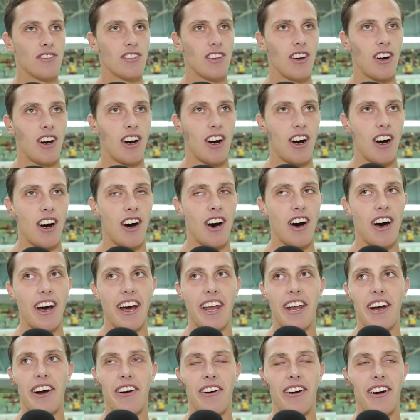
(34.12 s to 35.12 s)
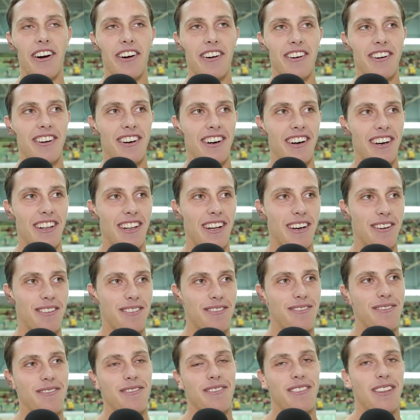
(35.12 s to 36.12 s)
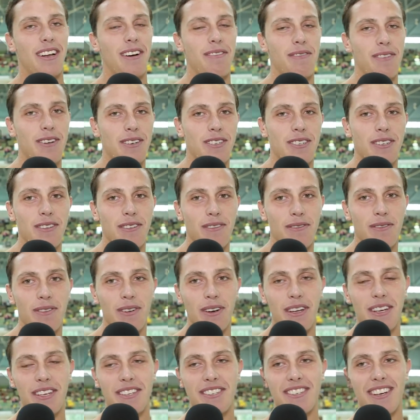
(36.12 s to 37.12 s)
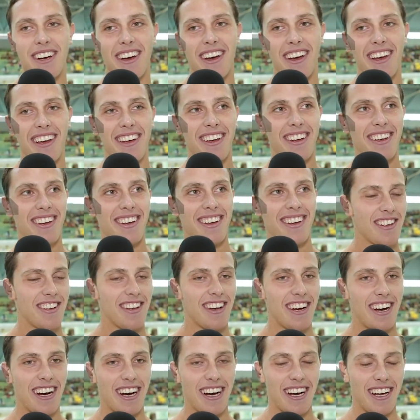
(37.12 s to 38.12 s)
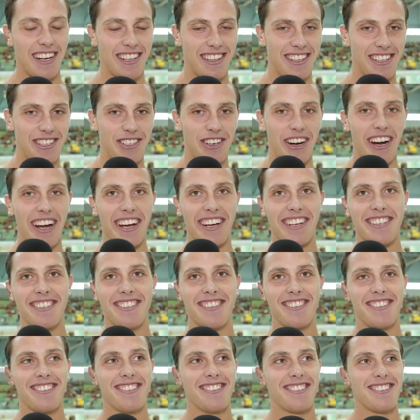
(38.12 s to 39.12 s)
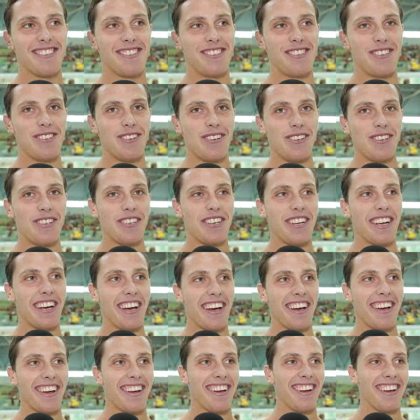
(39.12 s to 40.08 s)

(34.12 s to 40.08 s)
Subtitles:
NRL, I love watching the footy, so the Dragons, St George, yeah.